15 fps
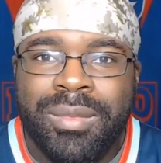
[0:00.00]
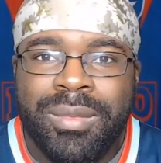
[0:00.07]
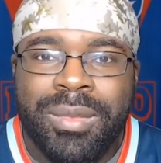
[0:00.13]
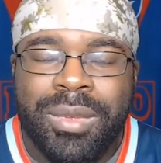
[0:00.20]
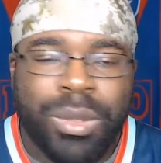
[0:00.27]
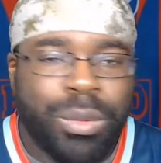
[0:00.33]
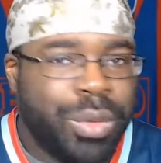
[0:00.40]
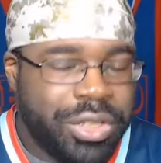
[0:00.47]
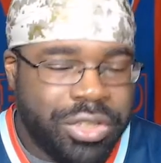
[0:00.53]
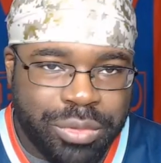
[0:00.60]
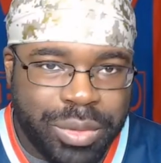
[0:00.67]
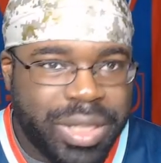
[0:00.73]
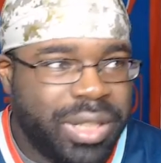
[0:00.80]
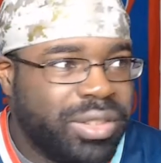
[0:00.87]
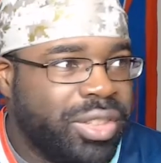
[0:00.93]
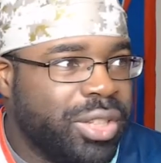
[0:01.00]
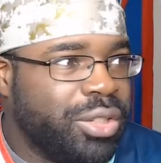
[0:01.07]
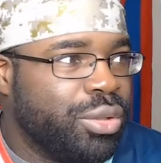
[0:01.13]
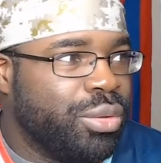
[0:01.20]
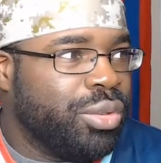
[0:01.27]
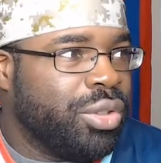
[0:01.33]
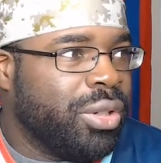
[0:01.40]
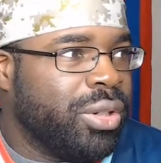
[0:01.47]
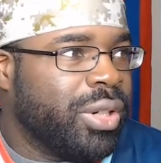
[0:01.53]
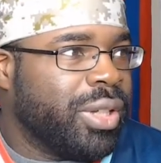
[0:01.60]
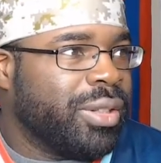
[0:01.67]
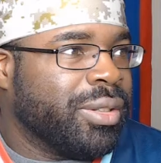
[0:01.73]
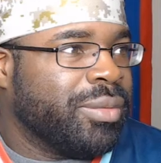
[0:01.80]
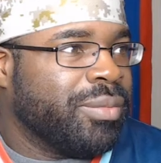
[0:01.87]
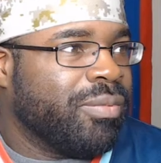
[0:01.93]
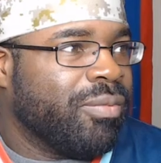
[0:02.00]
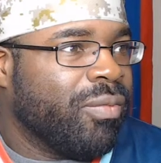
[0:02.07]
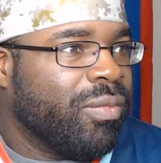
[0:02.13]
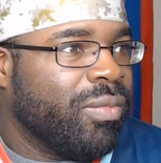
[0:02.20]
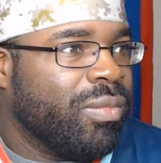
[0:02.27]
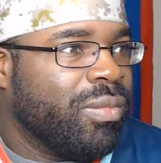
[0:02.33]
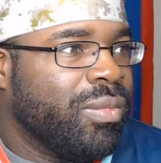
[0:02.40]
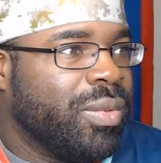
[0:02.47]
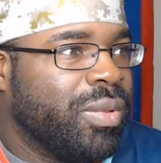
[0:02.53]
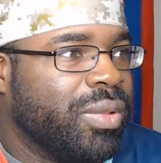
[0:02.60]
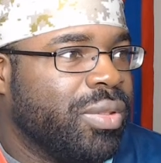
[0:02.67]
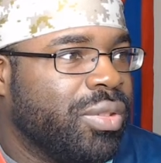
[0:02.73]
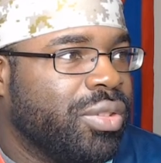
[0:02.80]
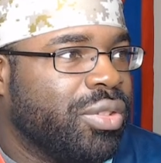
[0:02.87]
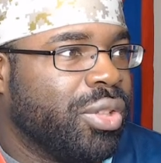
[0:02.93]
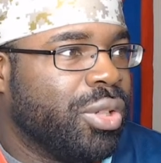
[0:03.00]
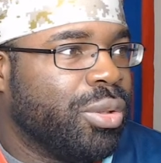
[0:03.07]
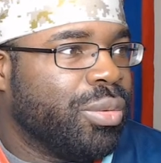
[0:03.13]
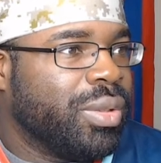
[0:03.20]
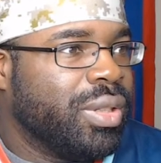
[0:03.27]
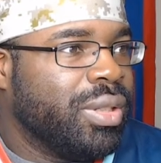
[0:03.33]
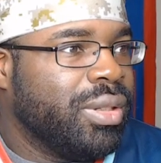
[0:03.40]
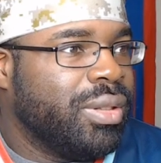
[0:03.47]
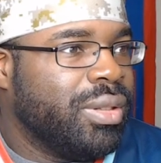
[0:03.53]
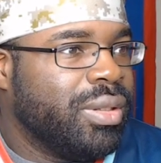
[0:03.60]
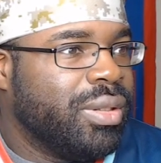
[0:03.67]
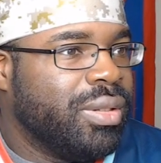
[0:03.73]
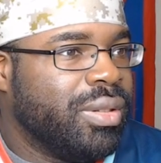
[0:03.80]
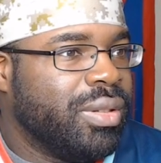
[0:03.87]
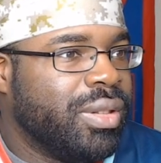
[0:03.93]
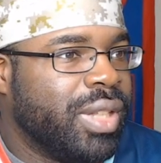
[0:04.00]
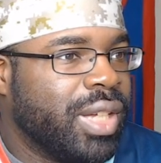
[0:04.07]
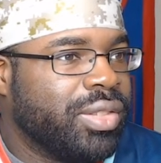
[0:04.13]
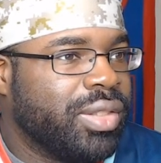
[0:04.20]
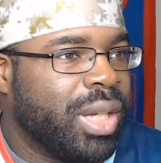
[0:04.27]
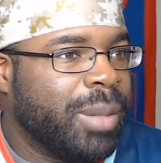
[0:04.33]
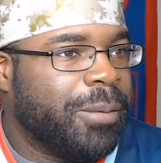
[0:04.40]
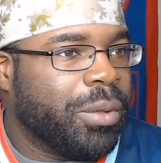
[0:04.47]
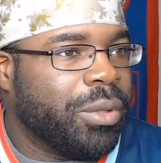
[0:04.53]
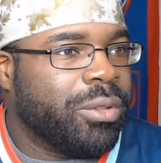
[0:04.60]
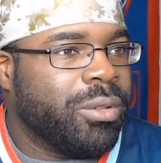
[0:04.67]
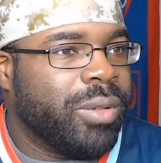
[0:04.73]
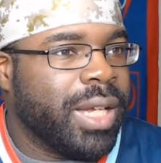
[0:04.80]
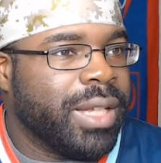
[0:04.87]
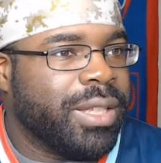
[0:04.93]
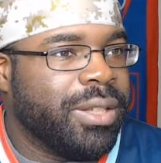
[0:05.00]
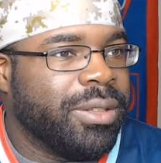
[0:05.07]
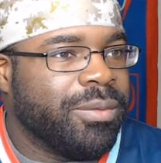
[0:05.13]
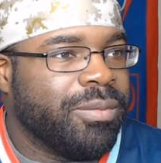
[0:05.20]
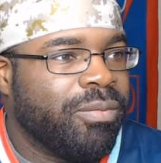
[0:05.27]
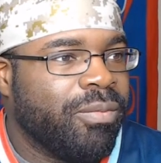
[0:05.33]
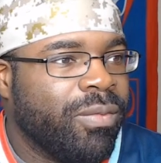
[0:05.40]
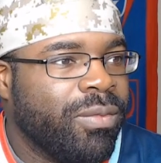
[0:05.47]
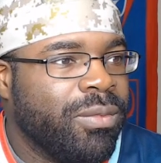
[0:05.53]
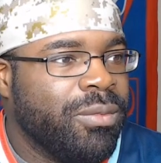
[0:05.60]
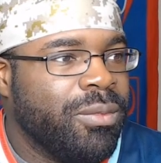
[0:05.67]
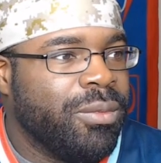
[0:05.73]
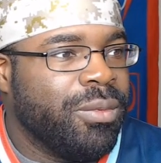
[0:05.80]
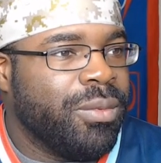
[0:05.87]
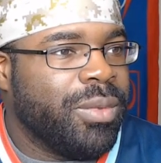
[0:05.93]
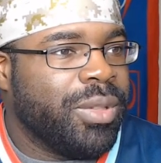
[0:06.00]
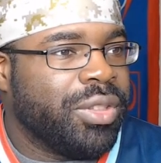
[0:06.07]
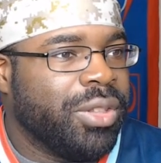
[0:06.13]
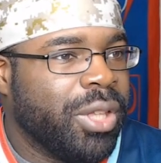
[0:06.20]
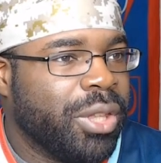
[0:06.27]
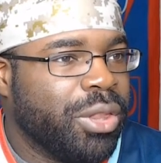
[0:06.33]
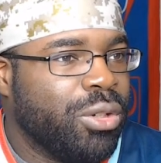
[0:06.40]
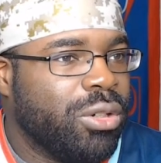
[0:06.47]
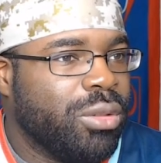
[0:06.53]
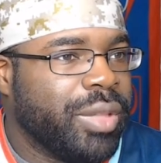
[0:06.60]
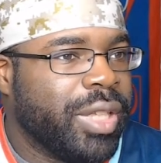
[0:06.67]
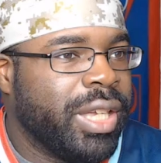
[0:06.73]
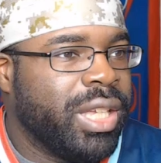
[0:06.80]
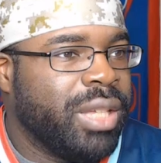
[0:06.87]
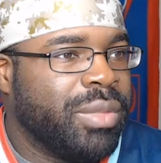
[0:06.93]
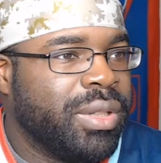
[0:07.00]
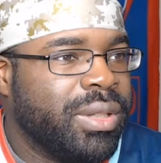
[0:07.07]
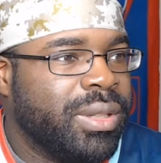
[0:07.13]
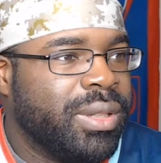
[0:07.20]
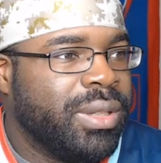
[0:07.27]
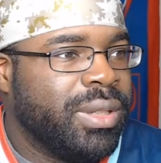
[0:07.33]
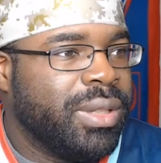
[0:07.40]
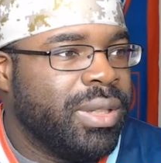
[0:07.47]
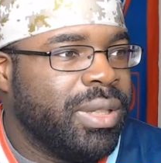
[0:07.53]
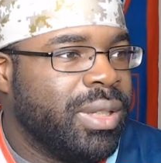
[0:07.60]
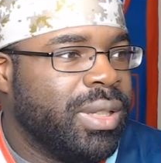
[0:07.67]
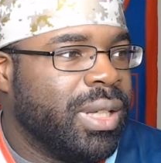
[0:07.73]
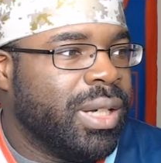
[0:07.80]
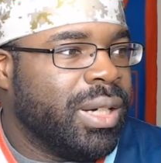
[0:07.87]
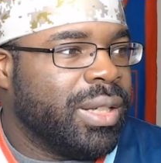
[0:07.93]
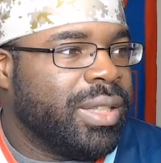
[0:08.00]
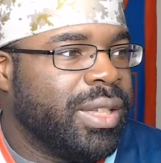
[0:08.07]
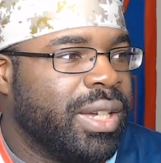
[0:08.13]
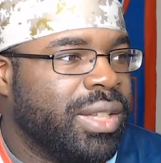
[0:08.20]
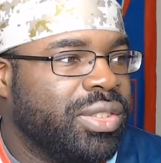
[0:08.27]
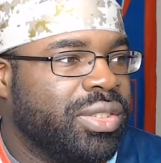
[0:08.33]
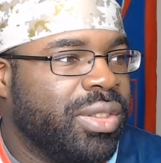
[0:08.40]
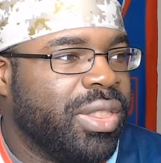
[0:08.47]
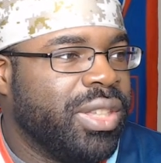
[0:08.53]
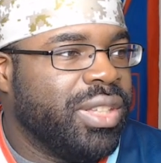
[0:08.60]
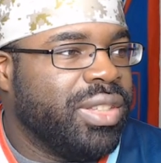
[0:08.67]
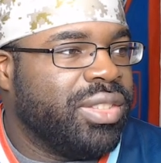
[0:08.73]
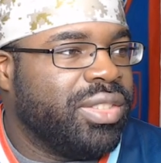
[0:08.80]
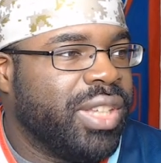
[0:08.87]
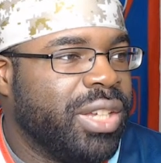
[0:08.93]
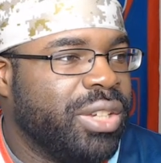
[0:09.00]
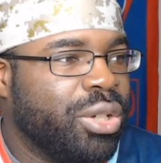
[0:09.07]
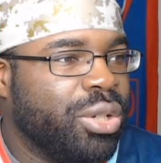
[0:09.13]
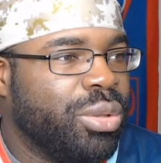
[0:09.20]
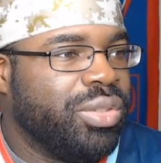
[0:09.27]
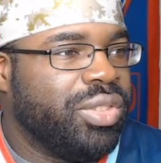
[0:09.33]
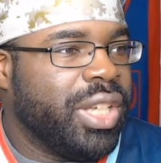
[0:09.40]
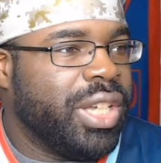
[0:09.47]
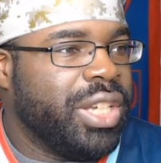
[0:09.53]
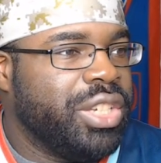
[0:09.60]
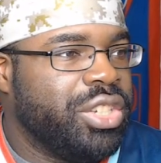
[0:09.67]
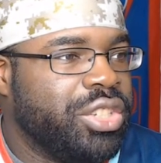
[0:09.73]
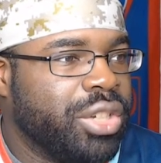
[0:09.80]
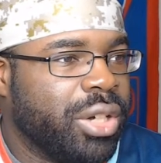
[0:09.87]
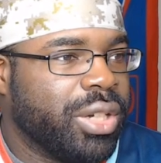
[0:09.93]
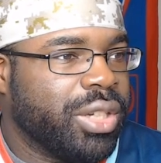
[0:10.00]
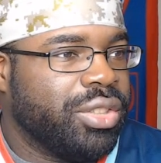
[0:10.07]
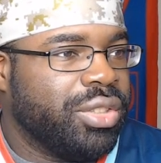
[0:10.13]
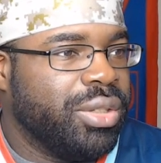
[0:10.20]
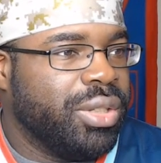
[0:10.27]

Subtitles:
The winning streak continues on. So, next up for the Kraken was another home game against the San Jose Sharks,